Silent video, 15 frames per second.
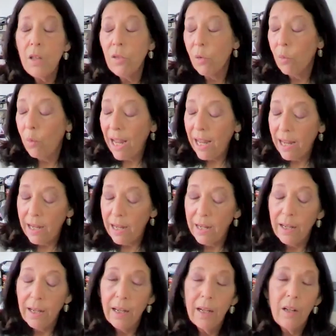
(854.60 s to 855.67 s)
either
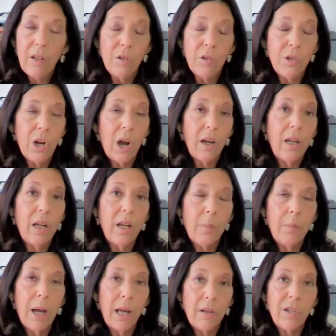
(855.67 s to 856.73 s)
way, you're talking
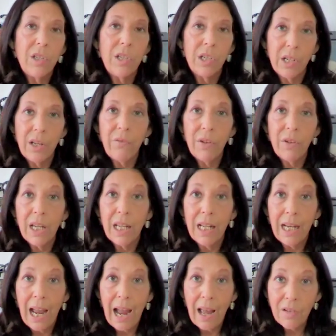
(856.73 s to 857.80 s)
about a
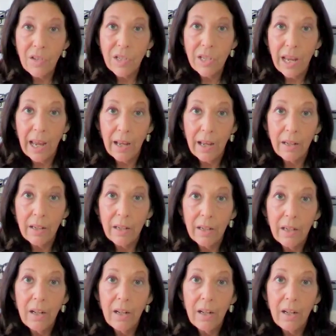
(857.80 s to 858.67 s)
significant asset